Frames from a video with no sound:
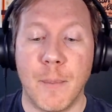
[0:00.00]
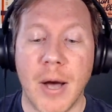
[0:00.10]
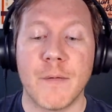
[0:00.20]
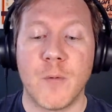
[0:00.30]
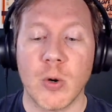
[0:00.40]

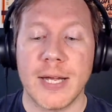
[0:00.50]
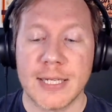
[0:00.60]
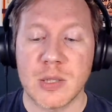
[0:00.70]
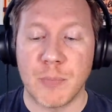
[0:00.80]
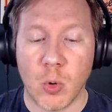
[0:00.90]
but for
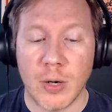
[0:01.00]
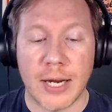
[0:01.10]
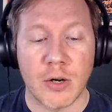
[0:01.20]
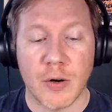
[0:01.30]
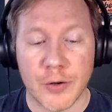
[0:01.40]
his
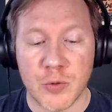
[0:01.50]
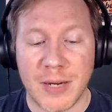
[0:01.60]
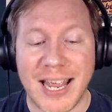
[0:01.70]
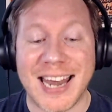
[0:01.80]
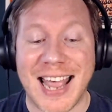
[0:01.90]
support,
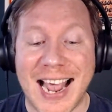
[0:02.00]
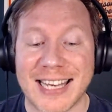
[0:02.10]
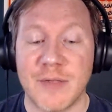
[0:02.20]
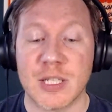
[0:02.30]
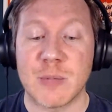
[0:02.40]
encouragement, and
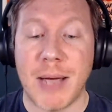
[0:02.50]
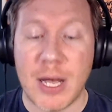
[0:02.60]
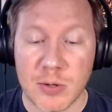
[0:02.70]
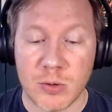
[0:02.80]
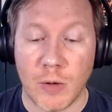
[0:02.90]
active
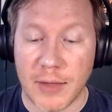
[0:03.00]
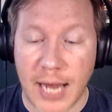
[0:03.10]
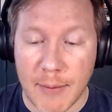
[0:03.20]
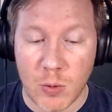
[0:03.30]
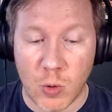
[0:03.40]
espousal of the
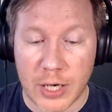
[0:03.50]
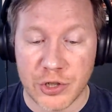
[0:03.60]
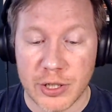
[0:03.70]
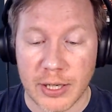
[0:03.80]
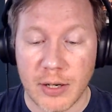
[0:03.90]
game in
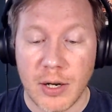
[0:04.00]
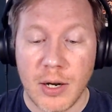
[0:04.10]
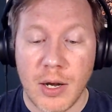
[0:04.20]
Washington,